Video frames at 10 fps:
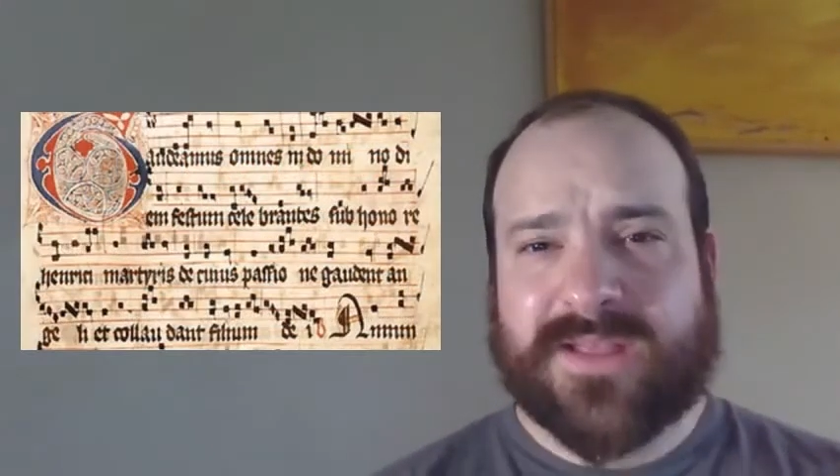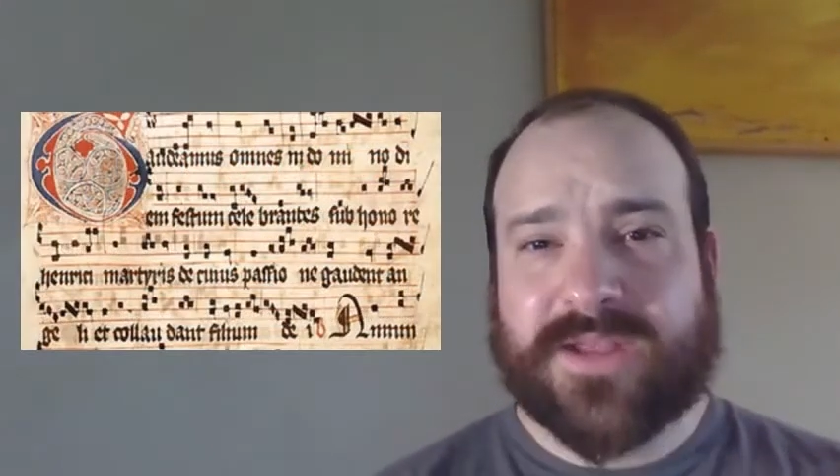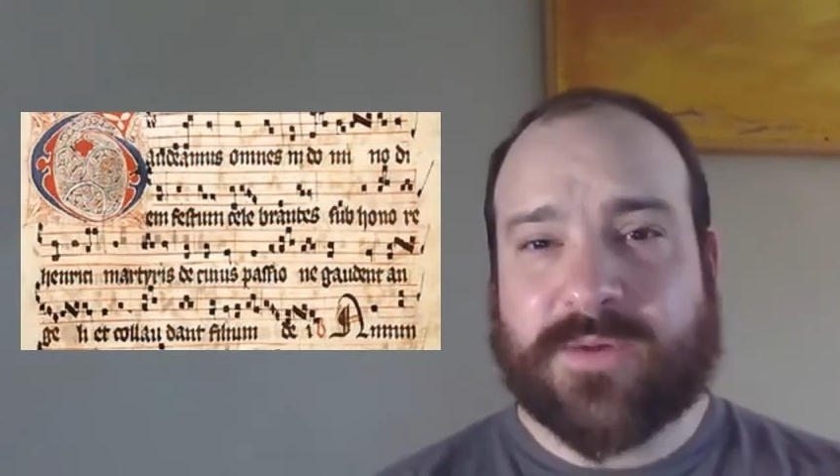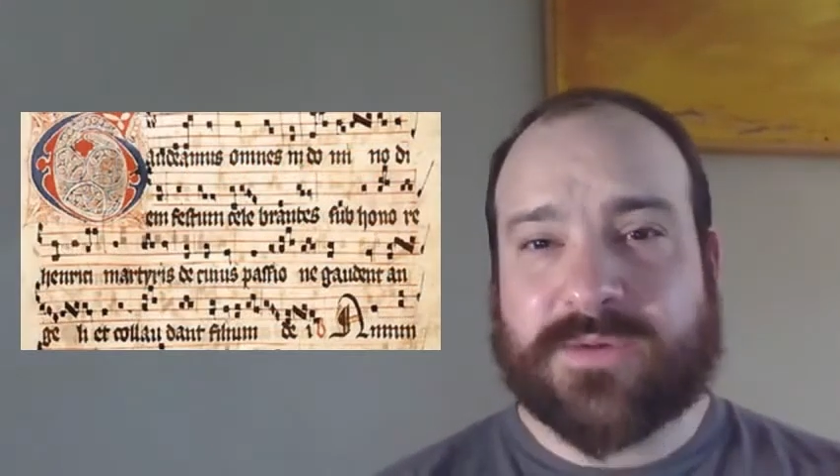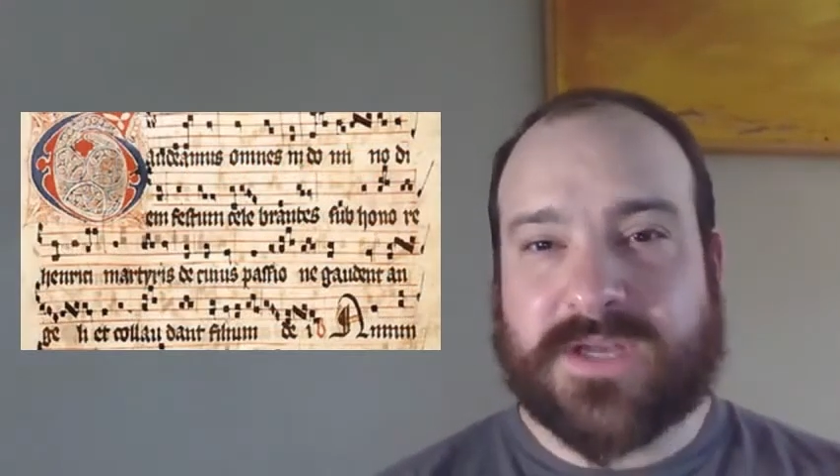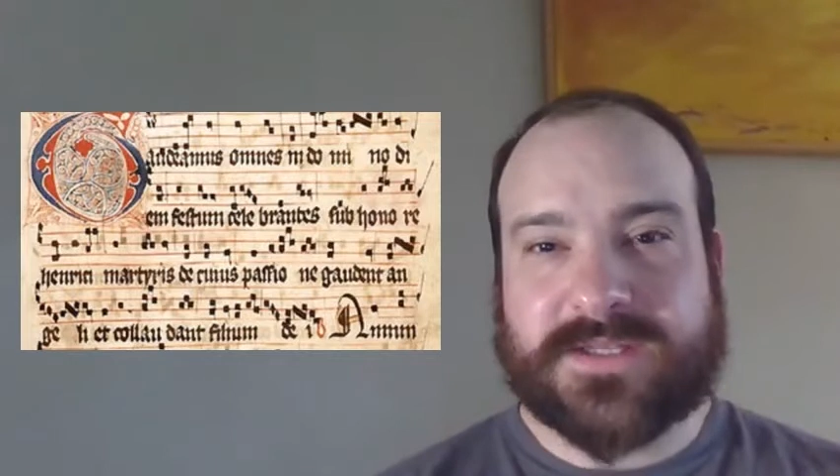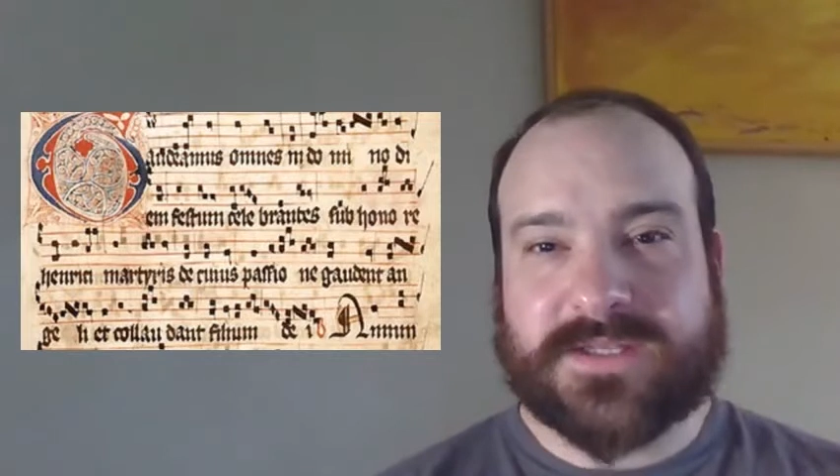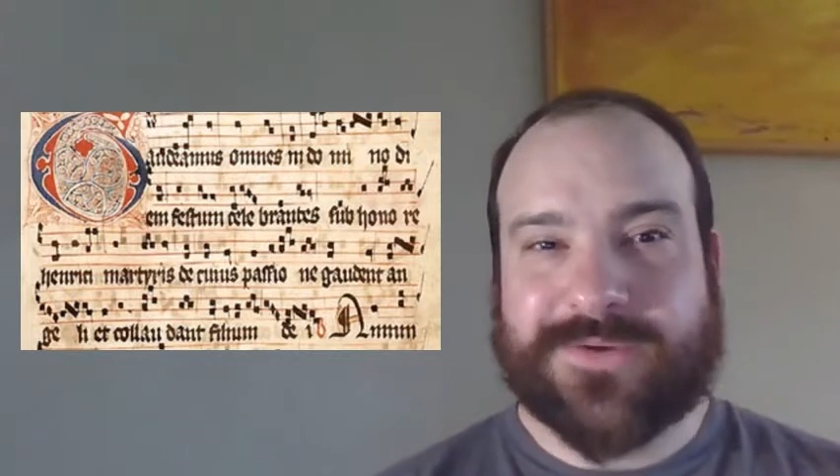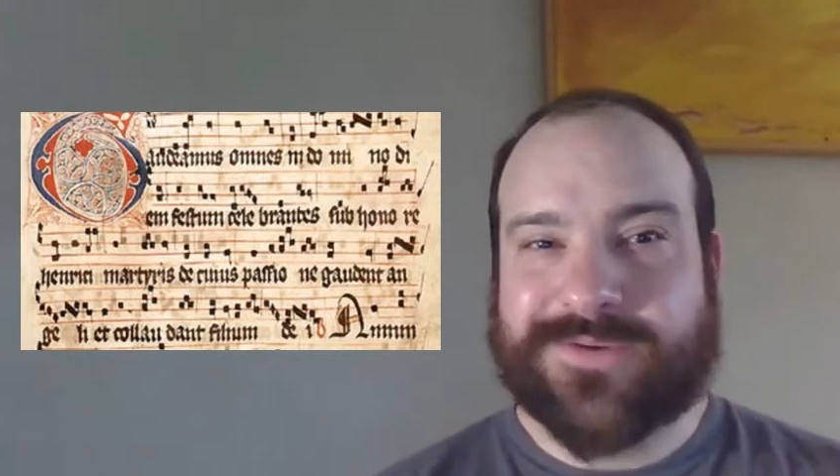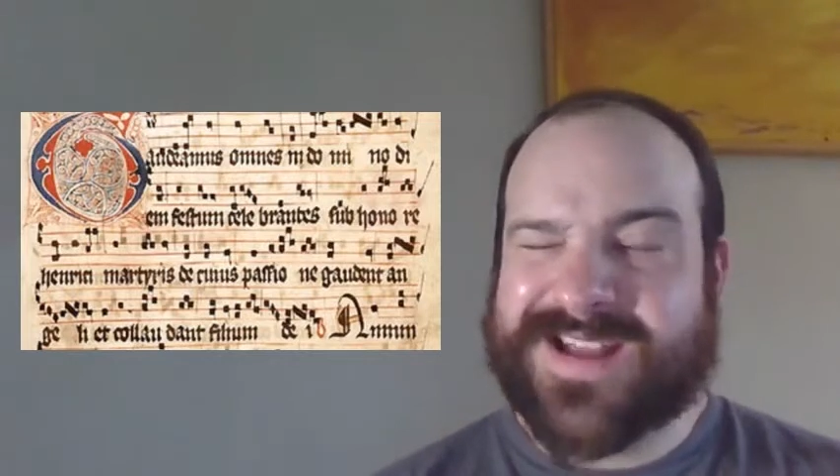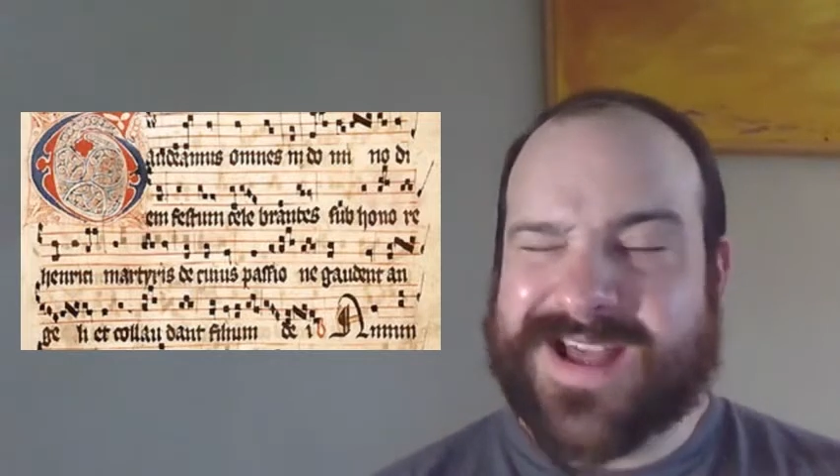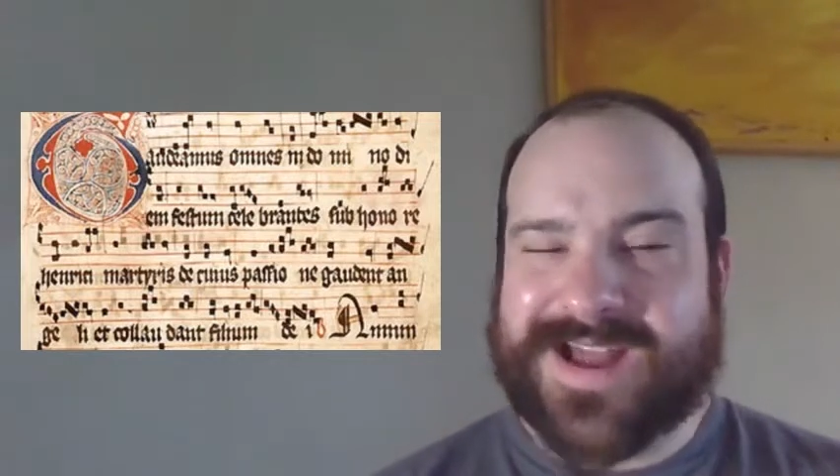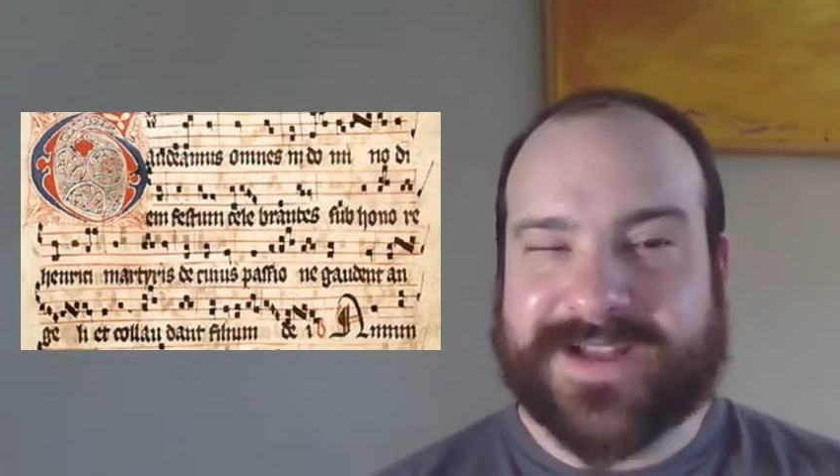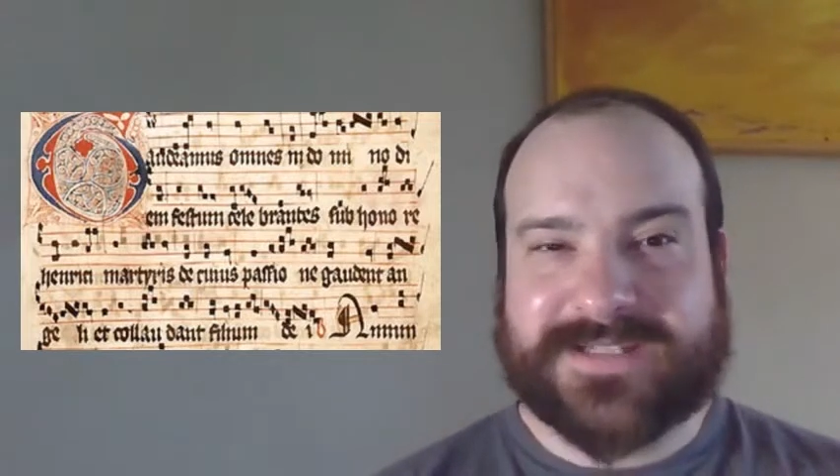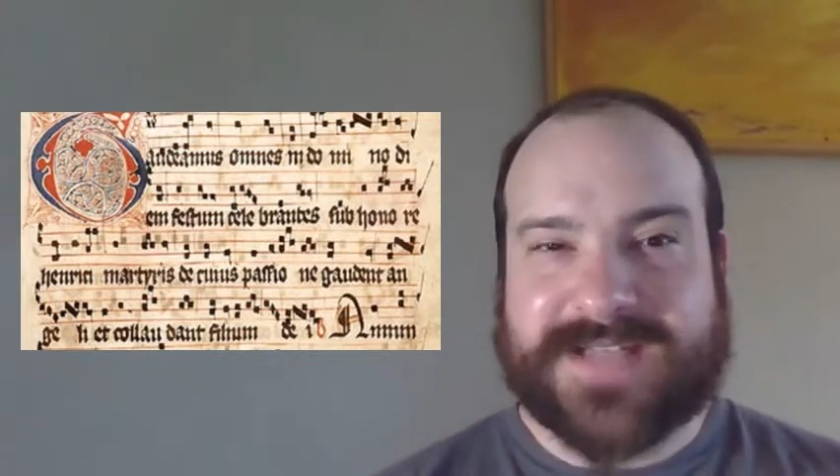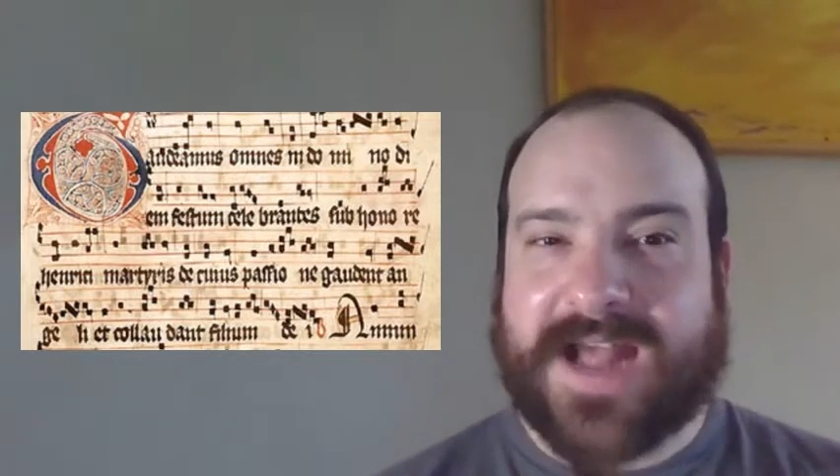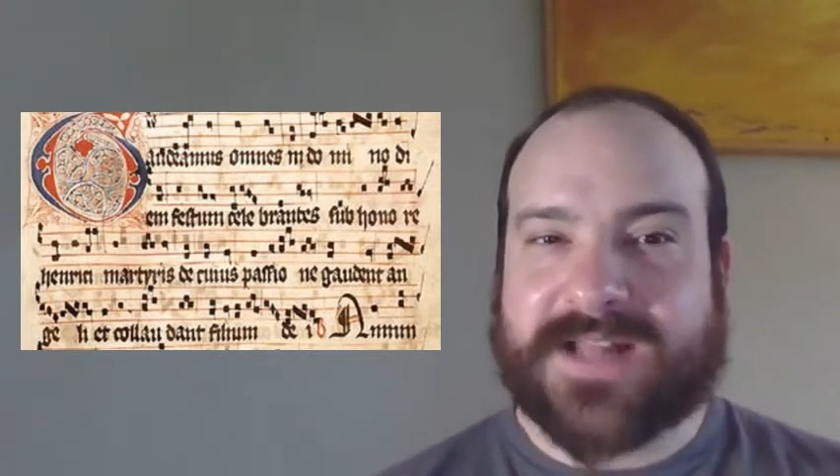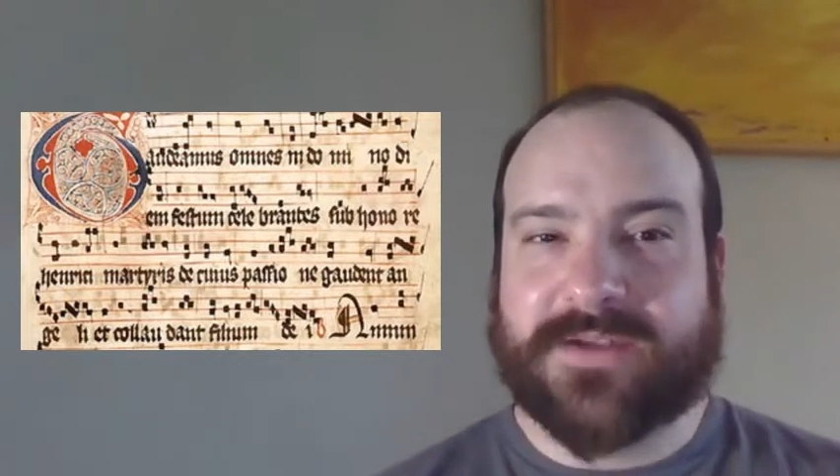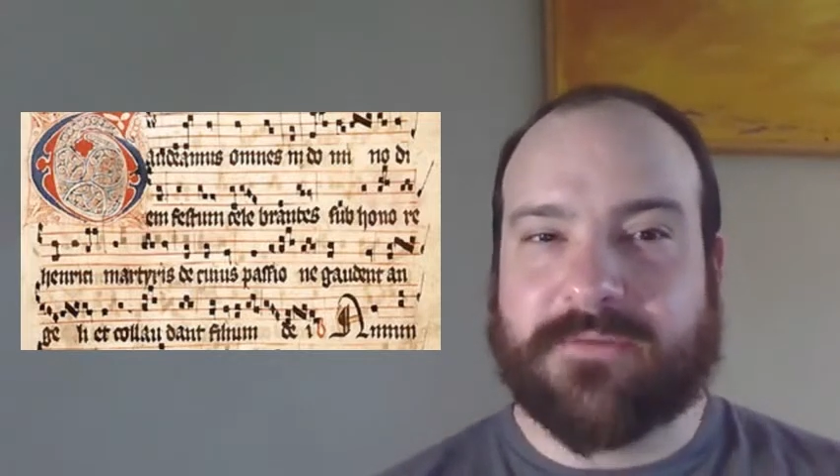There was also not exactly